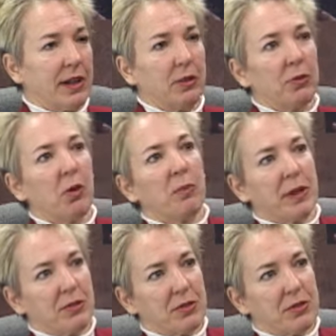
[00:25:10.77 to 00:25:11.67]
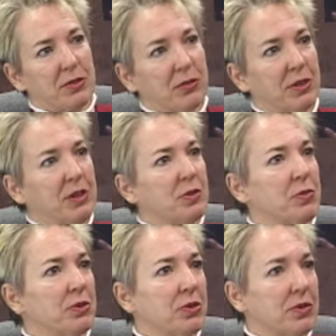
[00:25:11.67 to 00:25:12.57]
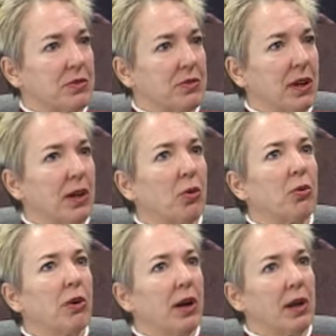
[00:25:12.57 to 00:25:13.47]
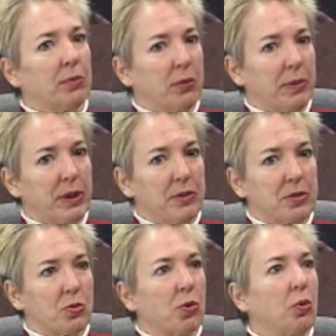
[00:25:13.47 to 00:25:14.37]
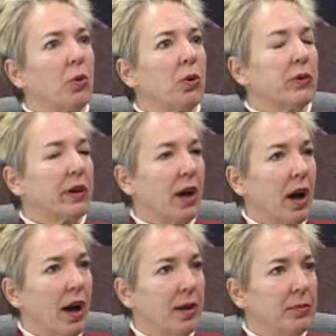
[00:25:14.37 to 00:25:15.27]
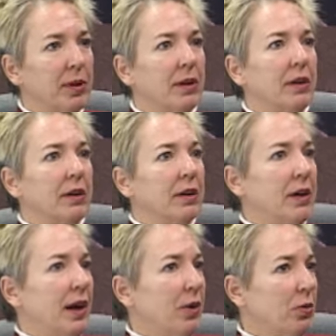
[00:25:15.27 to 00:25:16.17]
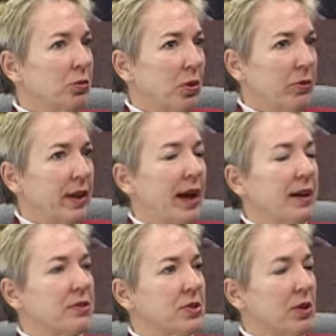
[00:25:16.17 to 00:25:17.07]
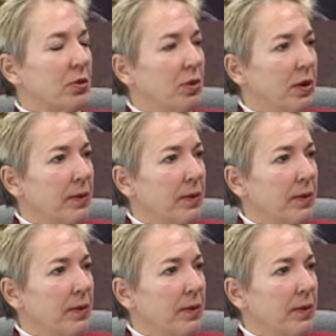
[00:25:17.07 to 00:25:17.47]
I don't grow peaches, so these were just incredible peaches, or corn on the cob. I don't grow that, so